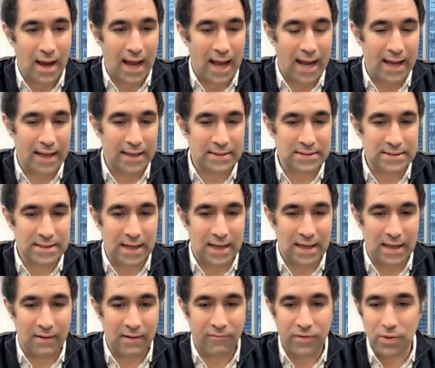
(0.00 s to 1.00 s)
And
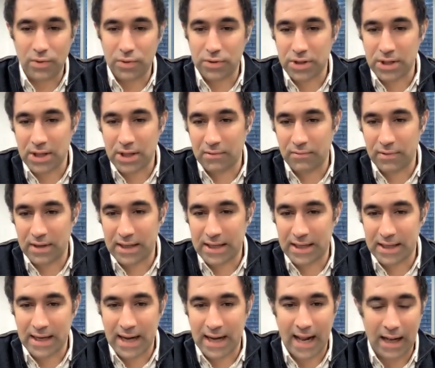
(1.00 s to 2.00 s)
if you think we
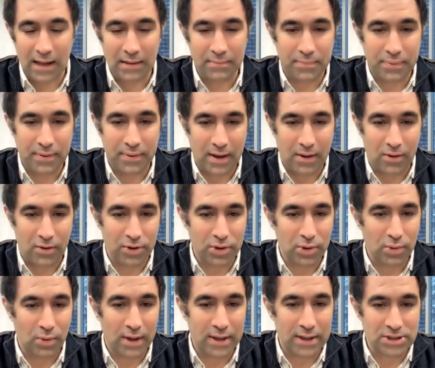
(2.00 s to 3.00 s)
can help or
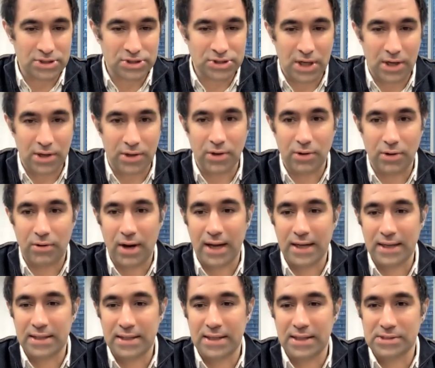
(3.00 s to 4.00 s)
you want to share your
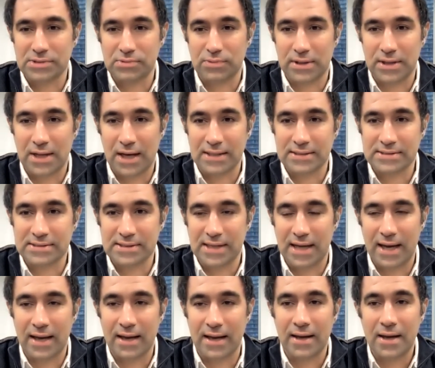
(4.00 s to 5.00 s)
ideas with us,
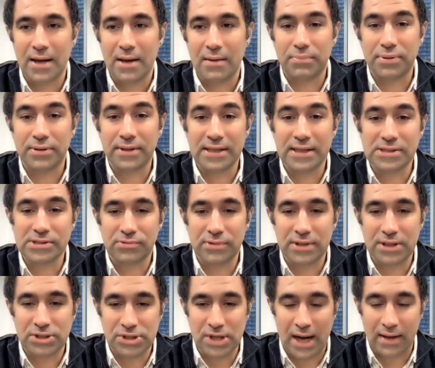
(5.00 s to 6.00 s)
please
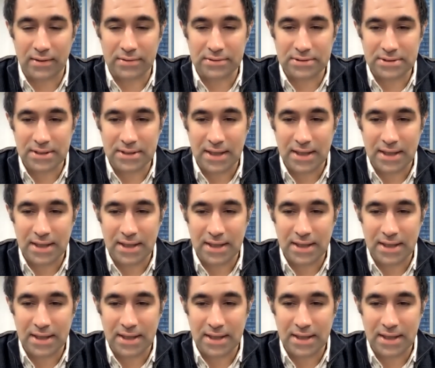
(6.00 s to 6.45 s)
reach out.